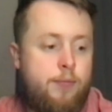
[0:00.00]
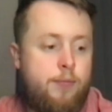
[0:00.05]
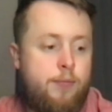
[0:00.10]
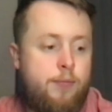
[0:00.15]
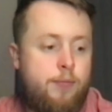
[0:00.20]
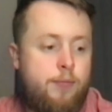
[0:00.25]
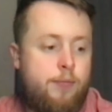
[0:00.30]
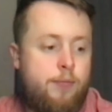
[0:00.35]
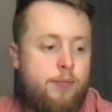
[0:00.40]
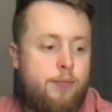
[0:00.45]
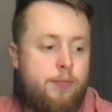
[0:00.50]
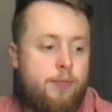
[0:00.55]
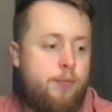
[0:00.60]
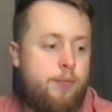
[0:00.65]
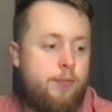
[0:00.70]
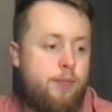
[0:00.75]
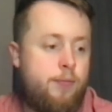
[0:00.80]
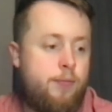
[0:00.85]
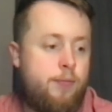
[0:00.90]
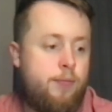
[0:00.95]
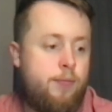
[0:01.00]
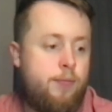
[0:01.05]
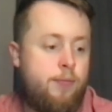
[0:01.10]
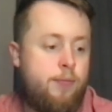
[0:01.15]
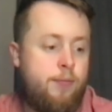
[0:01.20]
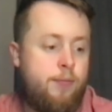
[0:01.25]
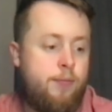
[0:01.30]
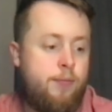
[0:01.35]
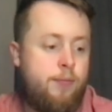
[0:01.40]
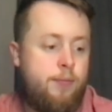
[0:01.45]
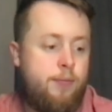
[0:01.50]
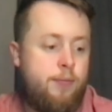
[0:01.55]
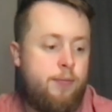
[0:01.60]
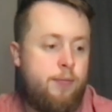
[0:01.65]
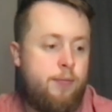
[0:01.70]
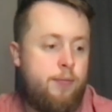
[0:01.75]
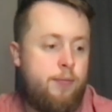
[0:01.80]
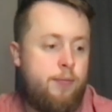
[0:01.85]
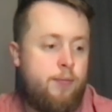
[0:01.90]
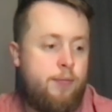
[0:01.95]

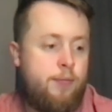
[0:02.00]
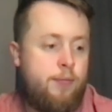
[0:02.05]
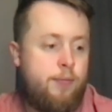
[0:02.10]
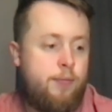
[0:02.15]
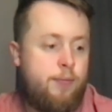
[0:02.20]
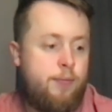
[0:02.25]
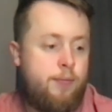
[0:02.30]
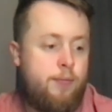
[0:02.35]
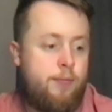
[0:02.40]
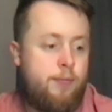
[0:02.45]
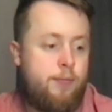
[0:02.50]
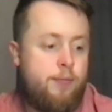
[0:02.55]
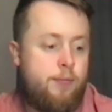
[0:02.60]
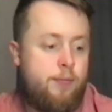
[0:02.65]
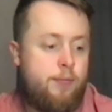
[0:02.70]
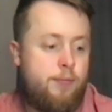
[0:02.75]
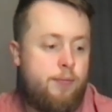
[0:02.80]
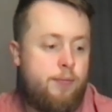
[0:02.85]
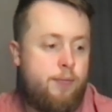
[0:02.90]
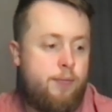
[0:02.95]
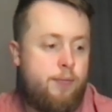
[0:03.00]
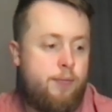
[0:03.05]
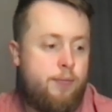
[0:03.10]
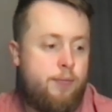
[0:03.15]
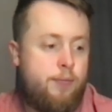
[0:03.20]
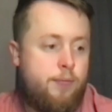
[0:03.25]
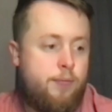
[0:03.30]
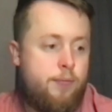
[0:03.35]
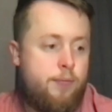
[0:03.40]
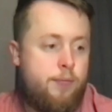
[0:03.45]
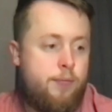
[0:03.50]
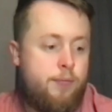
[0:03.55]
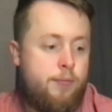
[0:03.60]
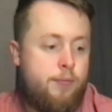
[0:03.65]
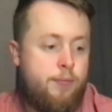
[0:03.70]
No words are spoken by the person on screen.